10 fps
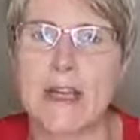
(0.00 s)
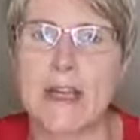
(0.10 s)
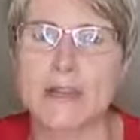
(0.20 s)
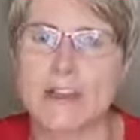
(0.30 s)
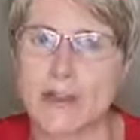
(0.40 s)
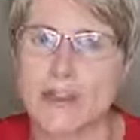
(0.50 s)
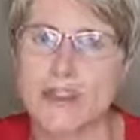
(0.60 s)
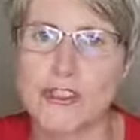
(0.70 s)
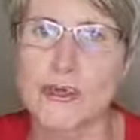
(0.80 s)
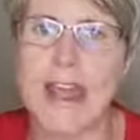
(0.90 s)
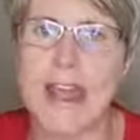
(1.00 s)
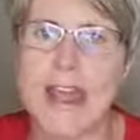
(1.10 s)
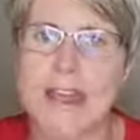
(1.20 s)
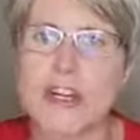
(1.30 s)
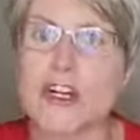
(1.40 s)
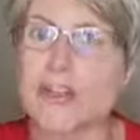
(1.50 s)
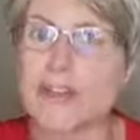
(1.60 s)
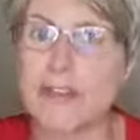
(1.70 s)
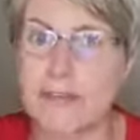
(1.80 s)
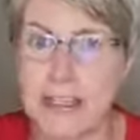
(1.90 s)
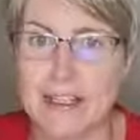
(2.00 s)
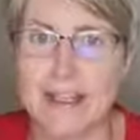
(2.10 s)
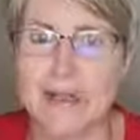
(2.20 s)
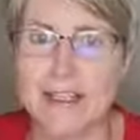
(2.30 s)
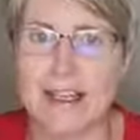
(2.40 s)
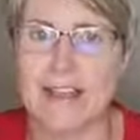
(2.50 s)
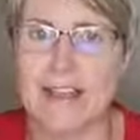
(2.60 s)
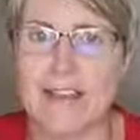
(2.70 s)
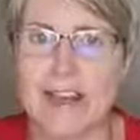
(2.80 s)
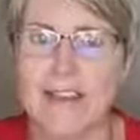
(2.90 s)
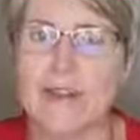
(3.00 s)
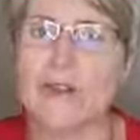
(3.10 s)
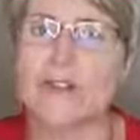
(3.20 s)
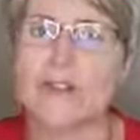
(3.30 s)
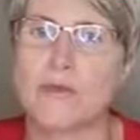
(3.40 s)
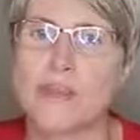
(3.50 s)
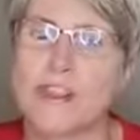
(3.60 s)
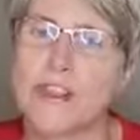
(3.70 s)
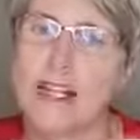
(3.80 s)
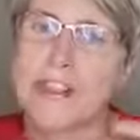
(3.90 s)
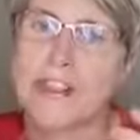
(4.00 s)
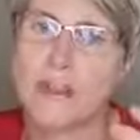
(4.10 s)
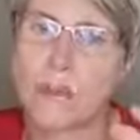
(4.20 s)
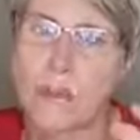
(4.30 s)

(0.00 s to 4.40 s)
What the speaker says: there's also a cookery video section there. So if it's one that you like to,